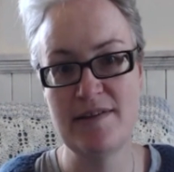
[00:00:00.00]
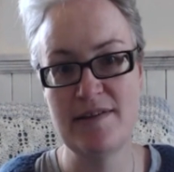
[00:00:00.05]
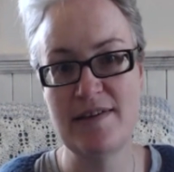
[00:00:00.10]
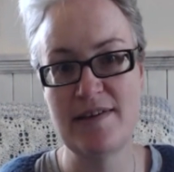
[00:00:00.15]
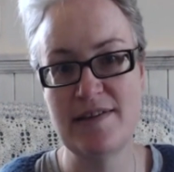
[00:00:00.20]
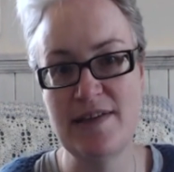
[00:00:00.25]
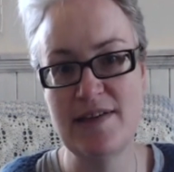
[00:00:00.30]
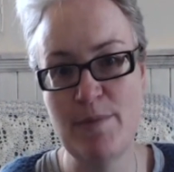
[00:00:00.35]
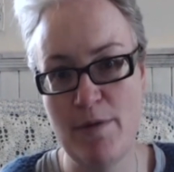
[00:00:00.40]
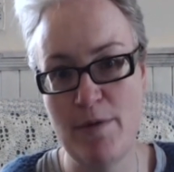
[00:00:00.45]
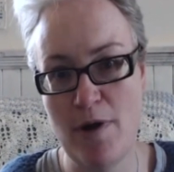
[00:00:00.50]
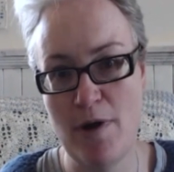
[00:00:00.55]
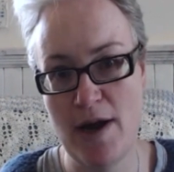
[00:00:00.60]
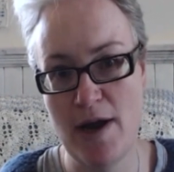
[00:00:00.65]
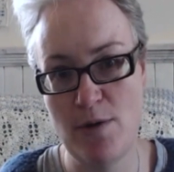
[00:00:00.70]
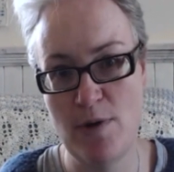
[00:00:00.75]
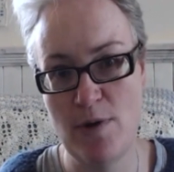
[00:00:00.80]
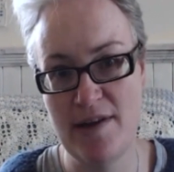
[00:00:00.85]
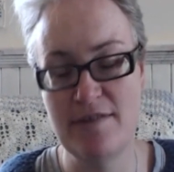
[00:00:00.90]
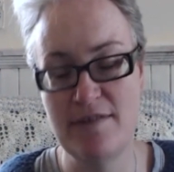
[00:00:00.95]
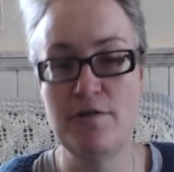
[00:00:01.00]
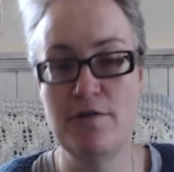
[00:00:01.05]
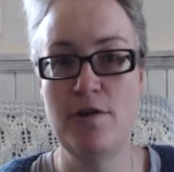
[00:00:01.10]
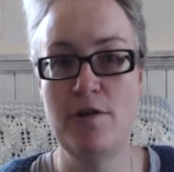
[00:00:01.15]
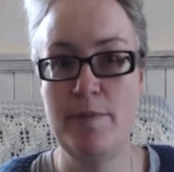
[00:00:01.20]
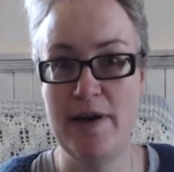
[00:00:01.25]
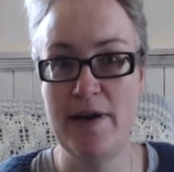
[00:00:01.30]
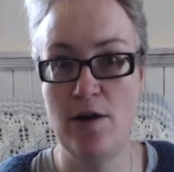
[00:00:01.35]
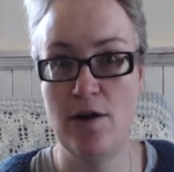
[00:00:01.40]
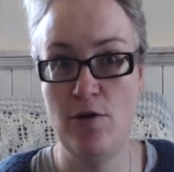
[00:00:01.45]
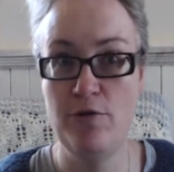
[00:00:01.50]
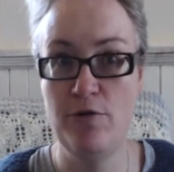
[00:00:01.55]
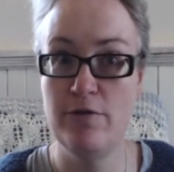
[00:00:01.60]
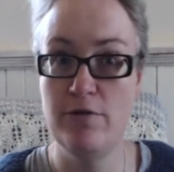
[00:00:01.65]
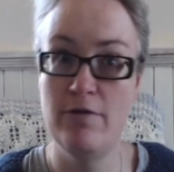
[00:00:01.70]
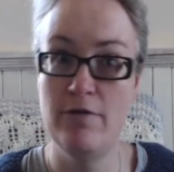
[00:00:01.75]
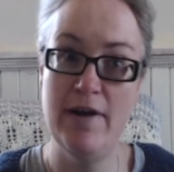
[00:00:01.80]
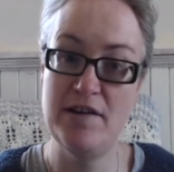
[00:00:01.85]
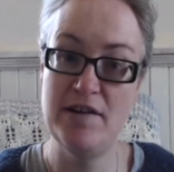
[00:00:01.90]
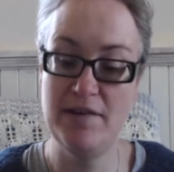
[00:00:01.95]
that some of my ones that are a little bit older
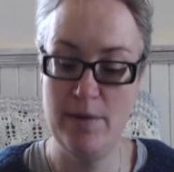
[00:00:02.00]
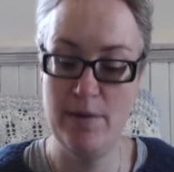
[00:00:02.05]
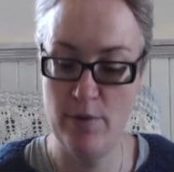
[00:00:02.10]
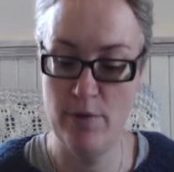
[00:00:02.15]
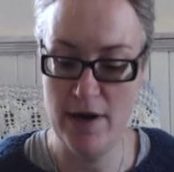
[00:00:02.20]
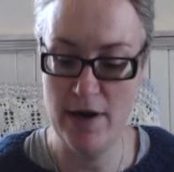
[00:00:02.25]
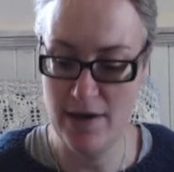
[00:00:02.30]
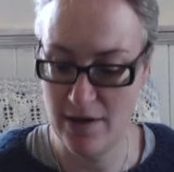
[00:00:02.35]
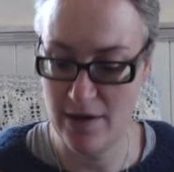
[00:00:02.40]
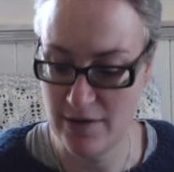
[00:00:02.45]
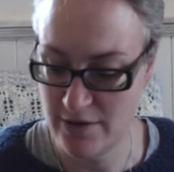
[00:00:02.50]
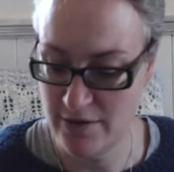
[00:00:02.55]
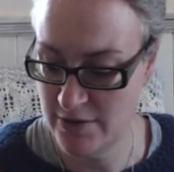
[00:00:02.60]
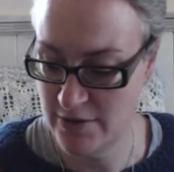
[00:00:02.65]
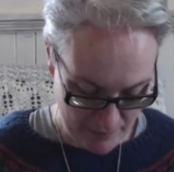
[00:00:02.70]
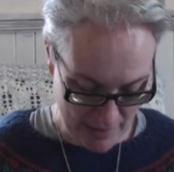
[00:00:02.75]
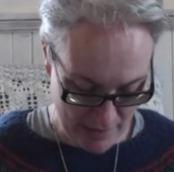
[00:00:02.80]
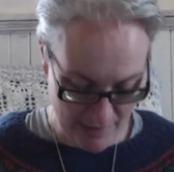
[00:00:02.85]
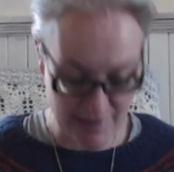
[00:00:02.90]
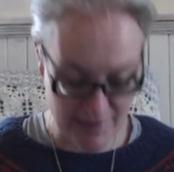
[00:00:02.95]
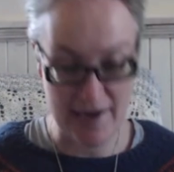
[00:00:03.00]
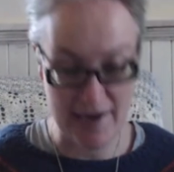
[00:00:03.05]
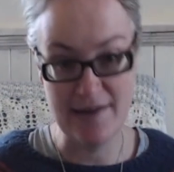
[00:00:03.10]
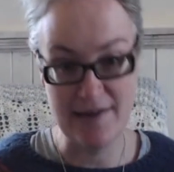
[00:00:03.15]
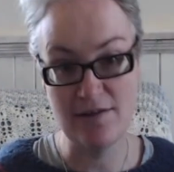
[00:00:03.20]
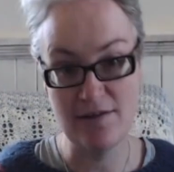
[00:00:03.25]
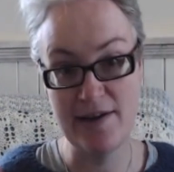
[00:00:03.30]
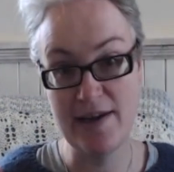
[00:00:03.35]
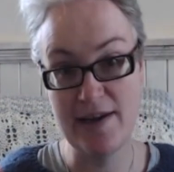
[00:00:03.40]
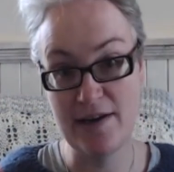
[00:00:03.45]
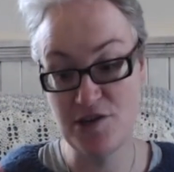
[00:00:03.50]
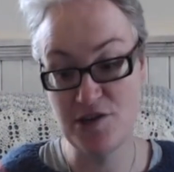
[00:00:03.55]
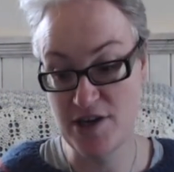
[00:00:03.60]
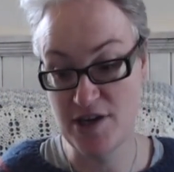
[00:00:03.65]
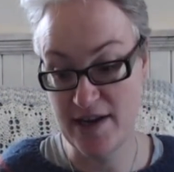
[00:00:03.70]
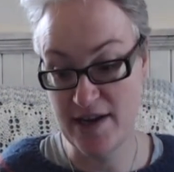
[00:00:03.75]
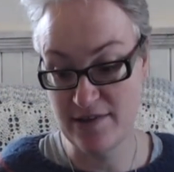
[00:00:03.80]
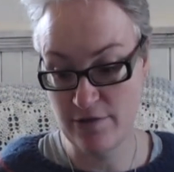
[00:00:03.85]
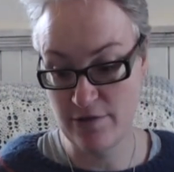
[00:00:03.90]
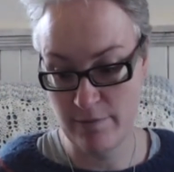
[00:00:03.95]
are actually breaking. So as I get a
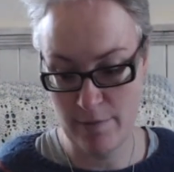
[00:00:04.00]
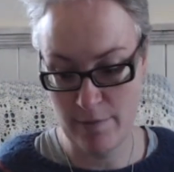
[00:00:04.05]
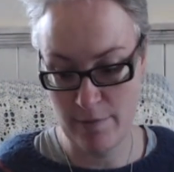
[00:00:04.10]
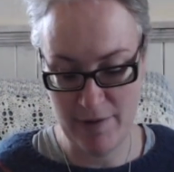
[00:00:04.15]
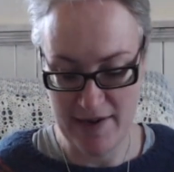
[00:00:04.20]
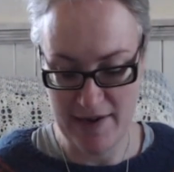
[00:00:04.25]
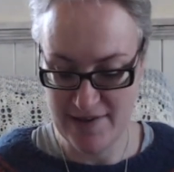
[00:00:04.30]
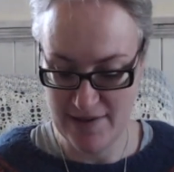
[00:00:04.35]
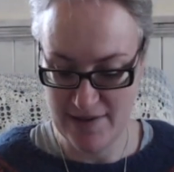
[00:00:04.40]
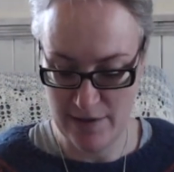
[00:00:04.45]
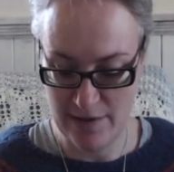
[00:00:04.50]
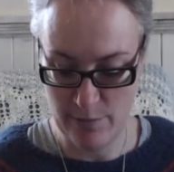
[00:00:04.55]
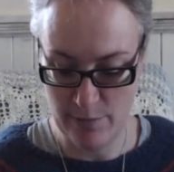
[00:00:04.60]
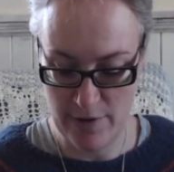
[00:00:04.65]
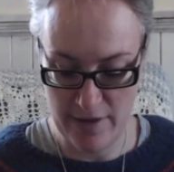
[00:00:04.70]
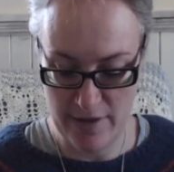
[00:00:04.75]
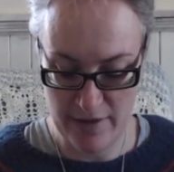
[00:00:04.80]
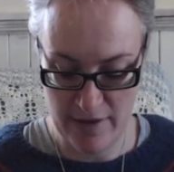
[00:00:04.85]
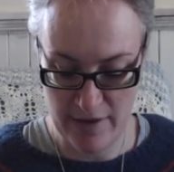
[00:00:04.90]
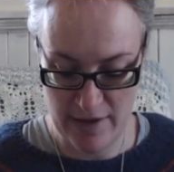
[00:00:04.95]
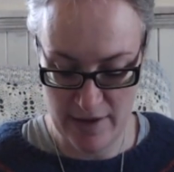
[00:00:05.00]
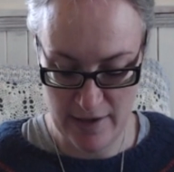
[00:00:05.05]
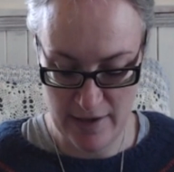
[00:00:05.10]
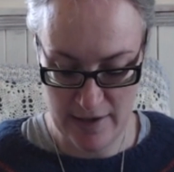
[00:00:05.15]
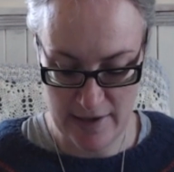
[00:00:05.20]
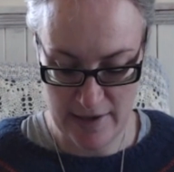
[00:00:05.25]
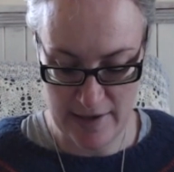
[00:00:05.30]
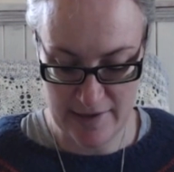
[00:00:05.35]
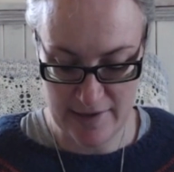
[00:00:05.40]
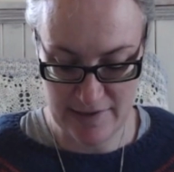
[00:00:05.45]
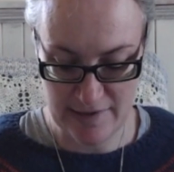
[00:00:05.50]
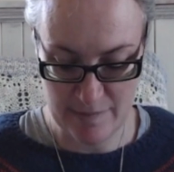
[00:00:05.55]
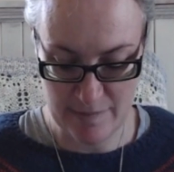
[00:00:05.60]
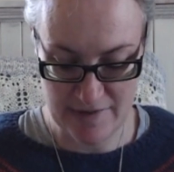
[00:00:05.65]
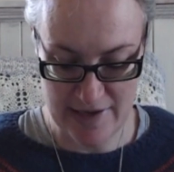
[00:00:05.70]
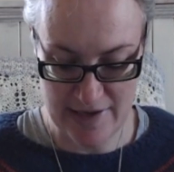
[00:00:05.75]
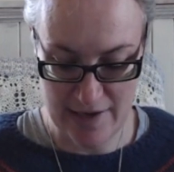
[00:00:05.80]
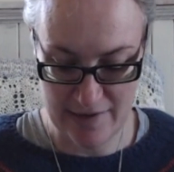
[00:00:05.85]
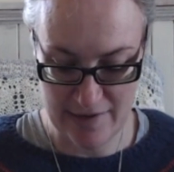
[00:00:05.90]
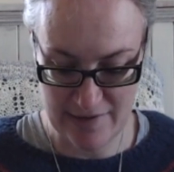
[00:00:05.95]
chance to, I'm replacing them with some
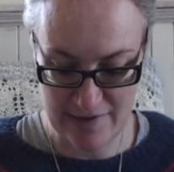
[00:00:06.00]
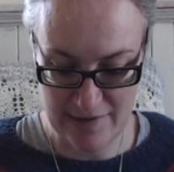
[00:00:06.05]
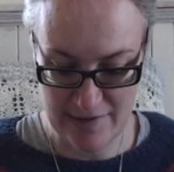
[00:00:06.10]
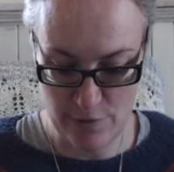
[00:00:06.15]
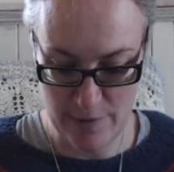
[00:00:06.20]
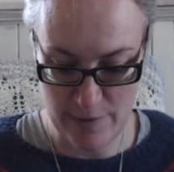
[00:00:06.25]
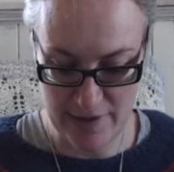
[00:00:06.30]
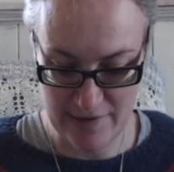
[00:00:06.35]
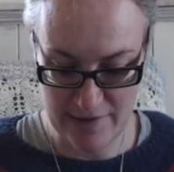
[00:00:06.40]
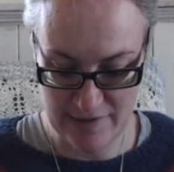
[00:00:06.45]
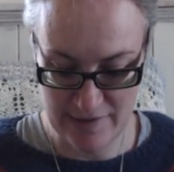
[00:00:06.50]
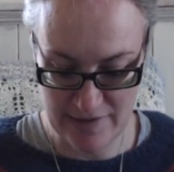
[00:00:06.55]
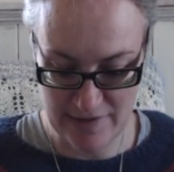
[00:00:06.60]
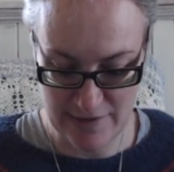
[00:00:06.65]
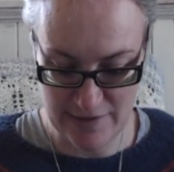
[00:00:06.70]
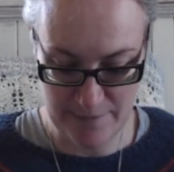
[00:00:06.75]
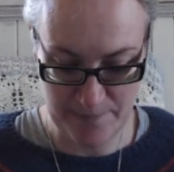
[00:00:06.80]
stainless steel ones.